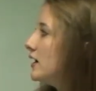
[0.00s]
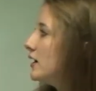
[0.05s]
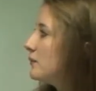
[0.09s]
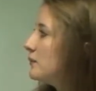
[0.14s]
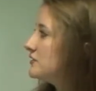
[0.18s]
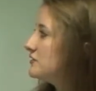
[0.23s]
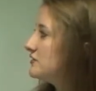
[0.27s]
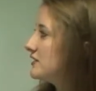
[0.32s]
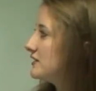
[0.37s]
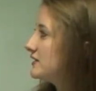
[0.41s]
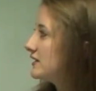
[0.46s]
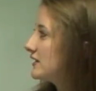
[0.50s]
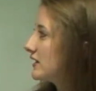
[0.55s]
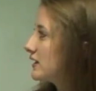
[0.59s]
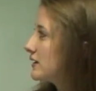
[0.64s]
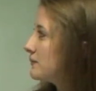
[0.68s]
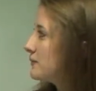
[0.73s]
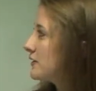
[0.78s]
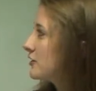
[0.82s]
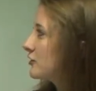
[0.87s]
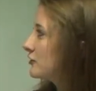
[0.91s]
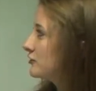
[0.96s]
particularly
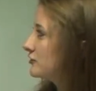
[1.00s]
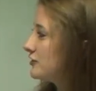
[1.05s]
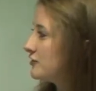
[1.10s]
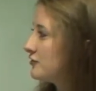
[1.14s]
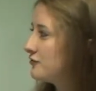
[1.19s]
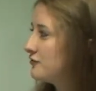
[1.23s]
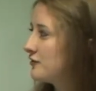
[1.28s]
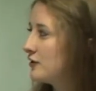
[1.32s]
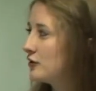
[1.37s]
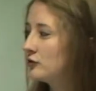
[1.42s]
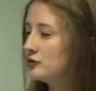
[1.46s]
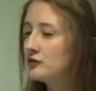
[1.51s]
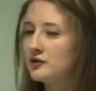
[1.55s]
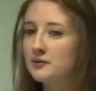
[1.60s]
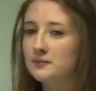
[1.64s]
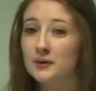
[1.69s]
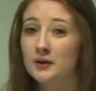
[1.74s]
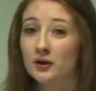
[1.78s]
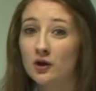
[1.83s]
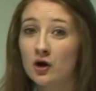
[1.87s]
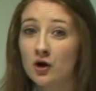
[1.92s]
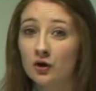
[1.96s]
because she feels she
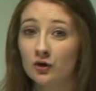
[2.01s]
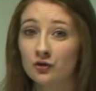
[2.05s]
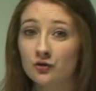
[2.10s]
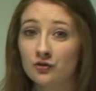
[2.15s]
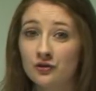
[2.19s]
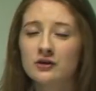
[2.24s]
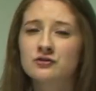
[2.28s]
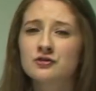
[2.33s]
belongs